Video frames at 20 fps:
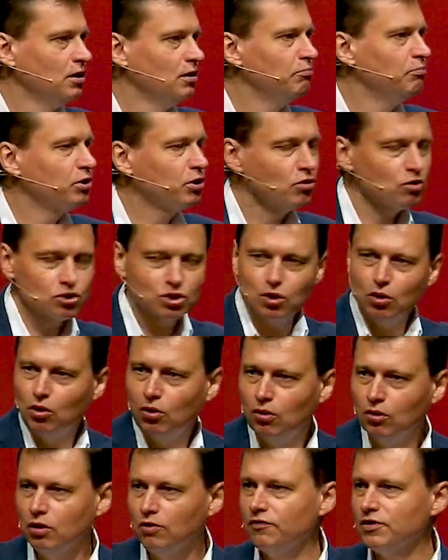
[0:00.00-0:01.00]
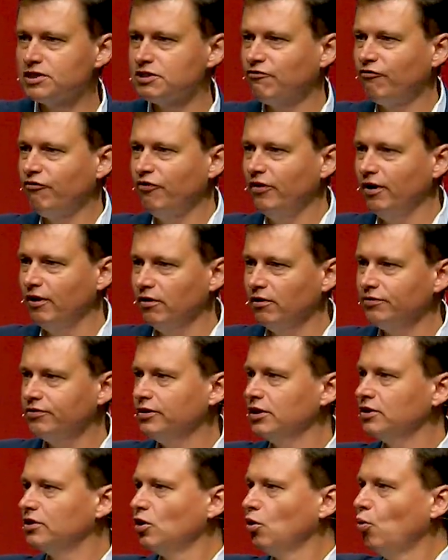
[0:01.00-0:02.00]
because all of us felt
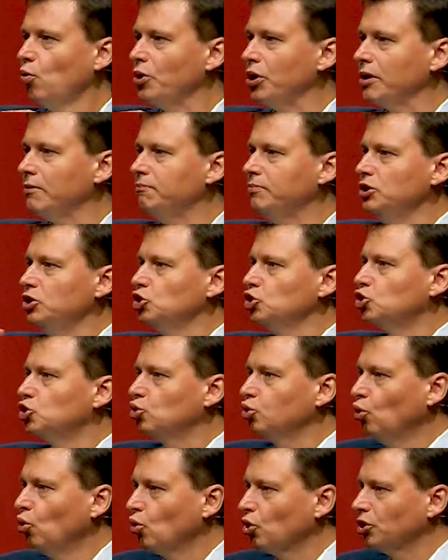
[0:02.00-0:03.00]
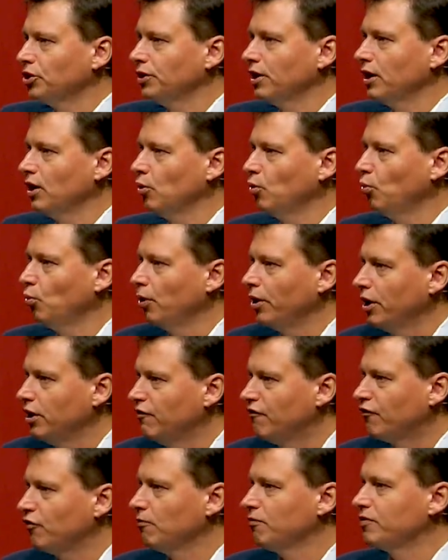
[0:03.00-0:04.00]
that we're being torn away
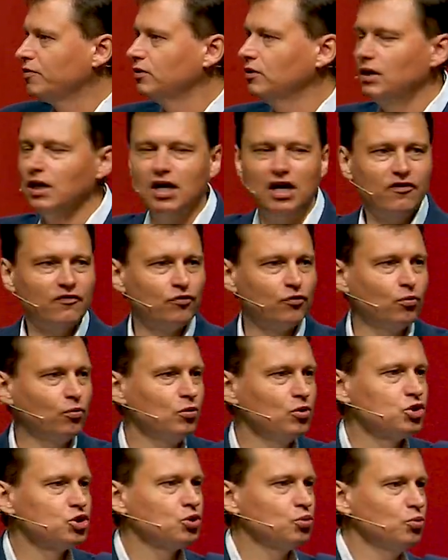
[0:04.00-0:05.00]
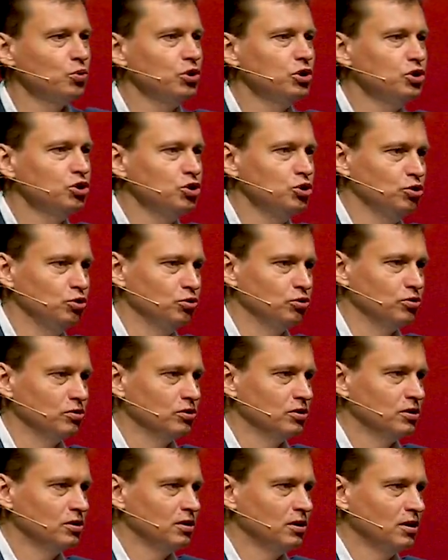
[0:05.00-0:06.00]
from the life which we knew.
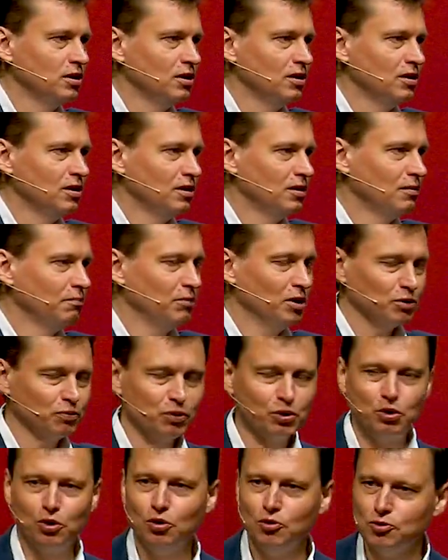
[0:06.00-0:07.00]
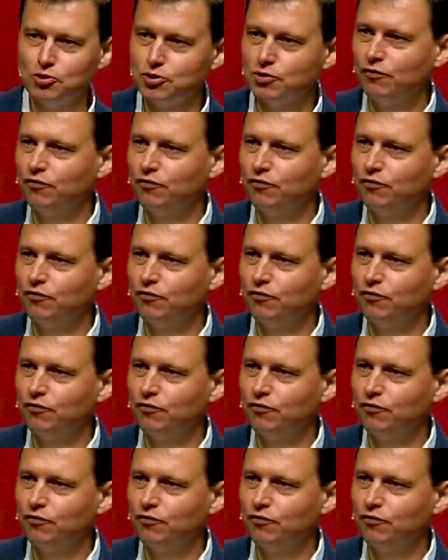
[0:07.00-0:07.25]
But we also